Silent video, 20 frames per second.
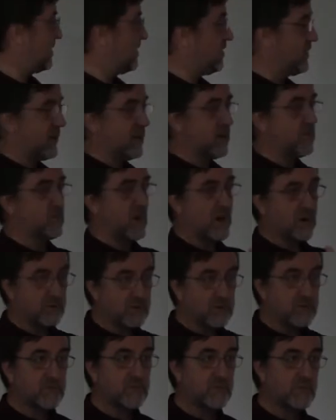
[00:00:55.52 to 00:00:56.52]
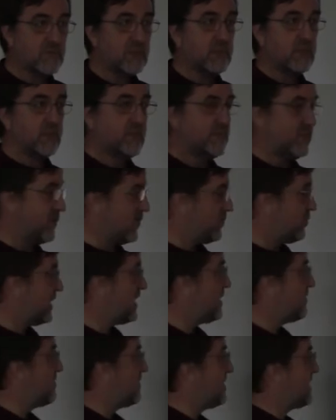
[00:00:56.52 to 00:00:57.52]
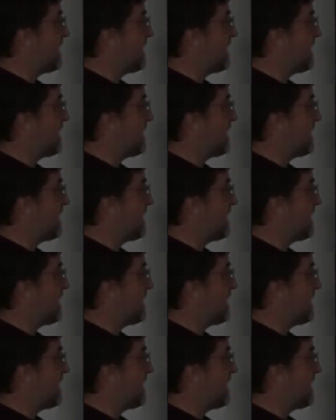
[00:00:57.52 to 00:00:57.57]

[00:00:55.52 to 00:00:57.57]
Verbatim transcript: they are routers. So the way of the